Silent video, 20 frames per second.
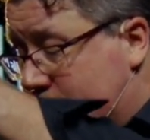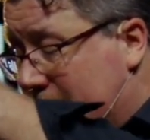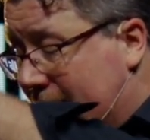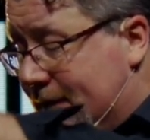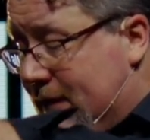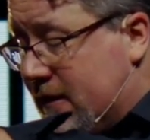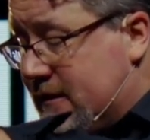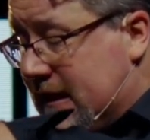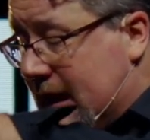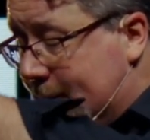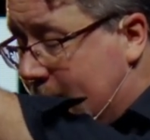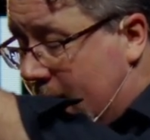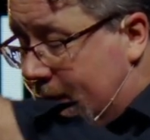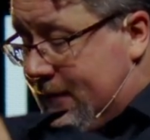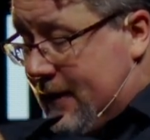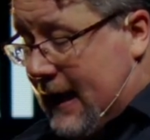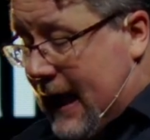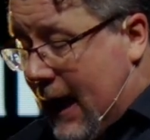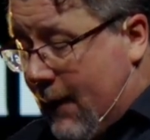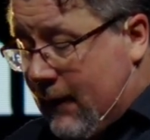traffic jam
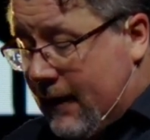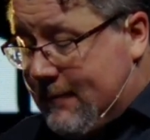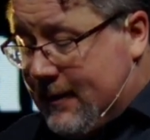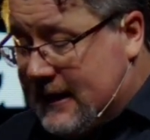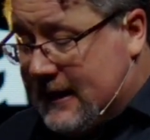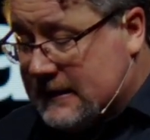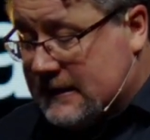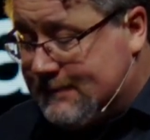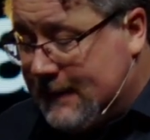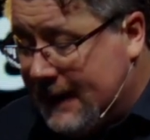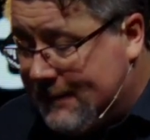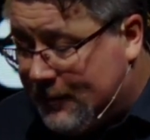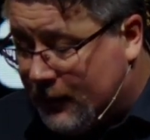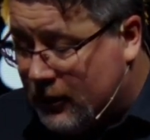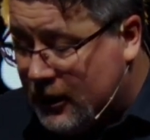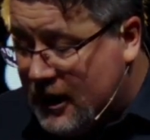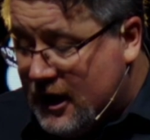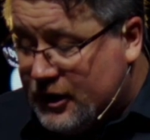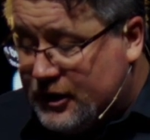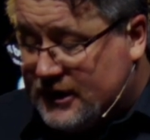off the highway because
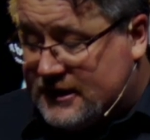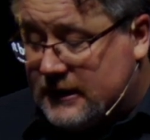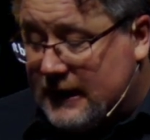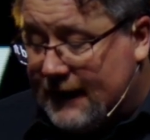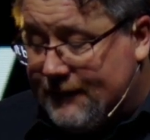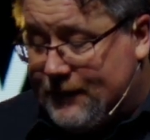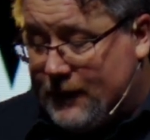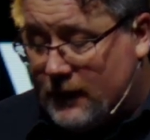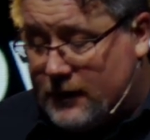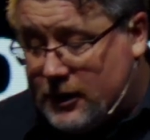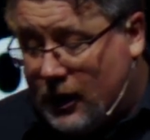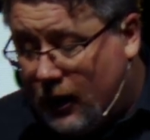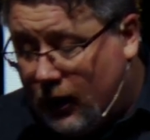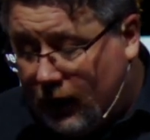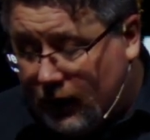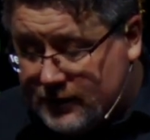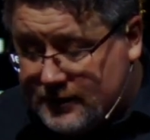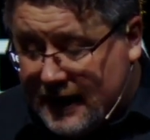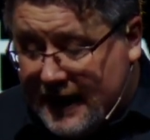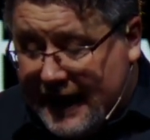people just left their
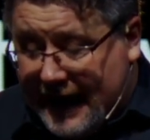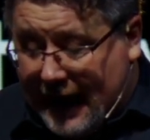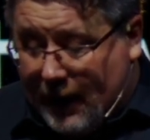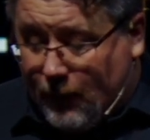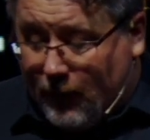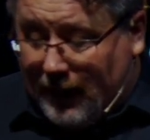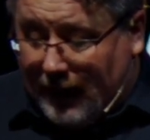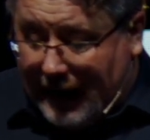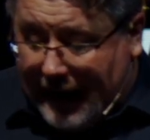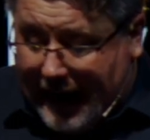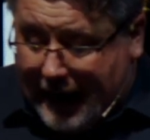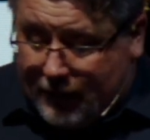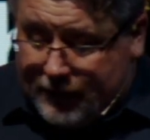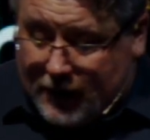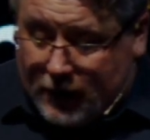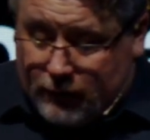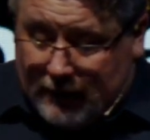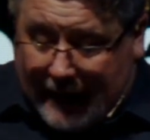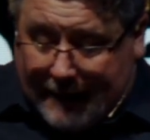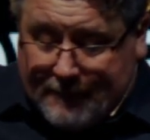cars and were laying on
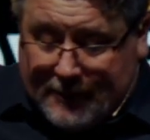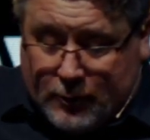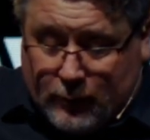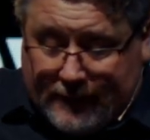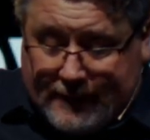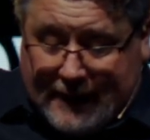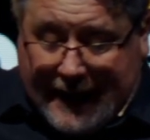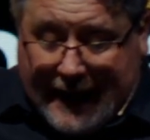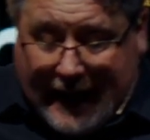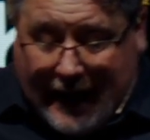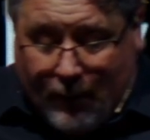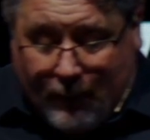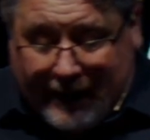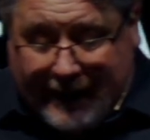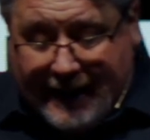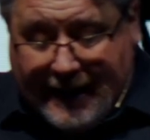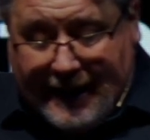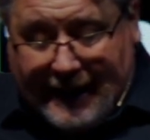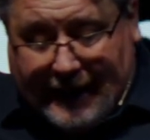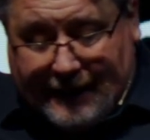the ground between the
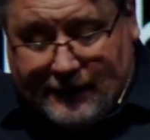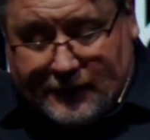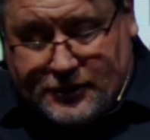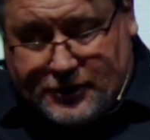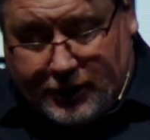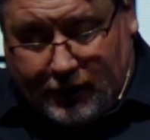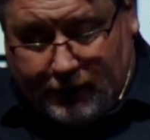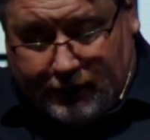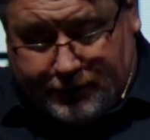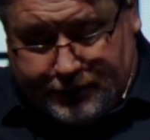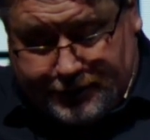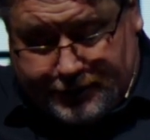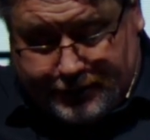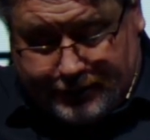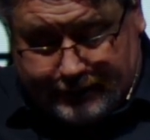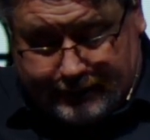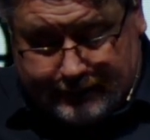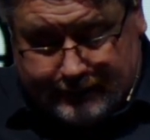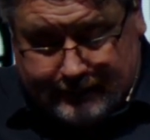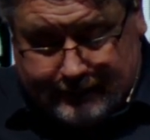highway and the church.